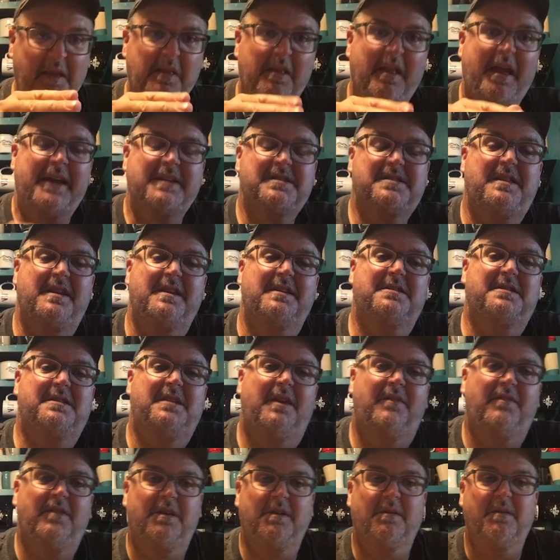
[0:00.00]
Last
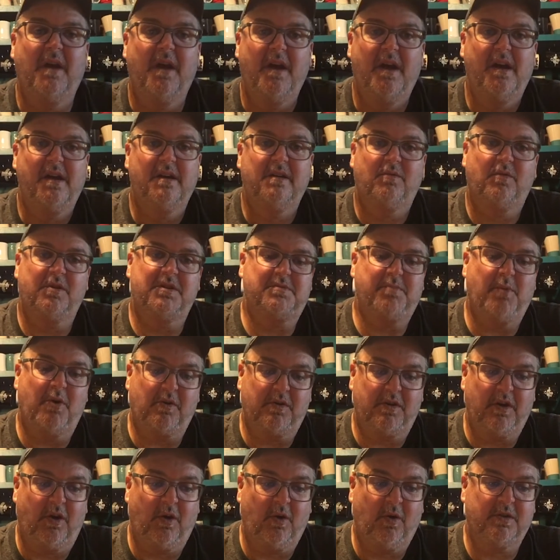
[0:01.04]
Thanksgiving, we
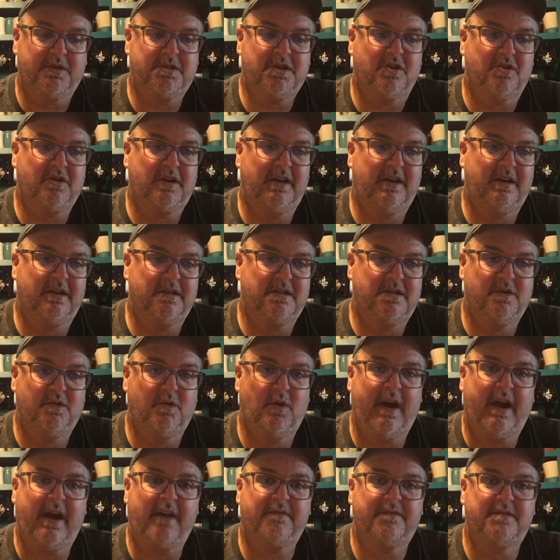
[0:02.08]
smoked a whole turkey and 2
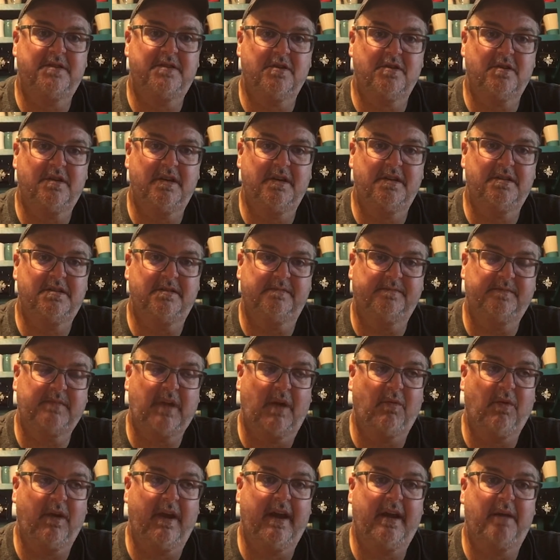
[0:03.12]
half turkeys,
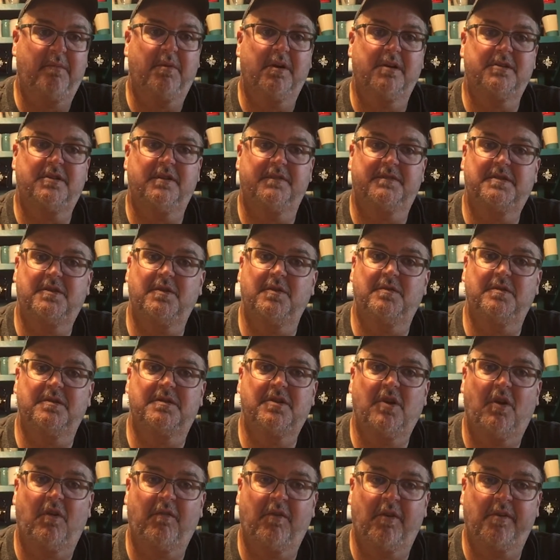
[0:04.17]
and we had a bunch of students
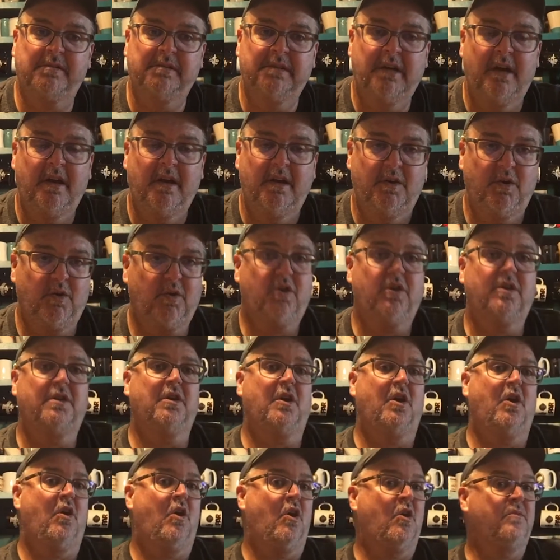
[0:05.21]
over who couldn't
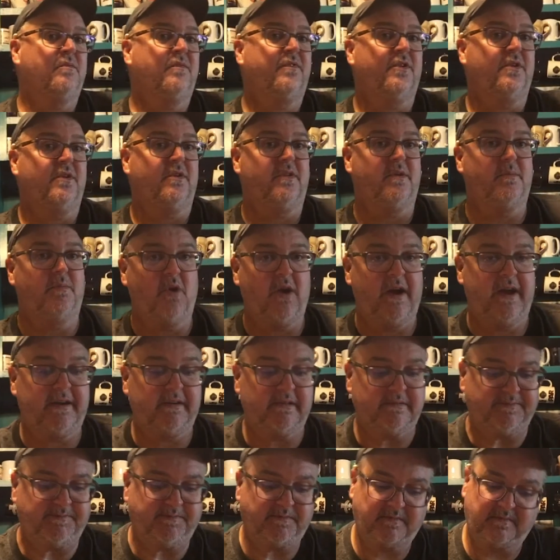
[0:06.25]
go home for the break.
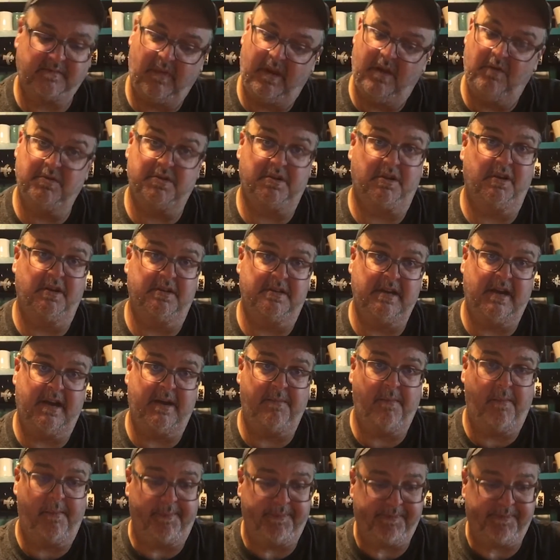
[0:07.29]
It was a good time.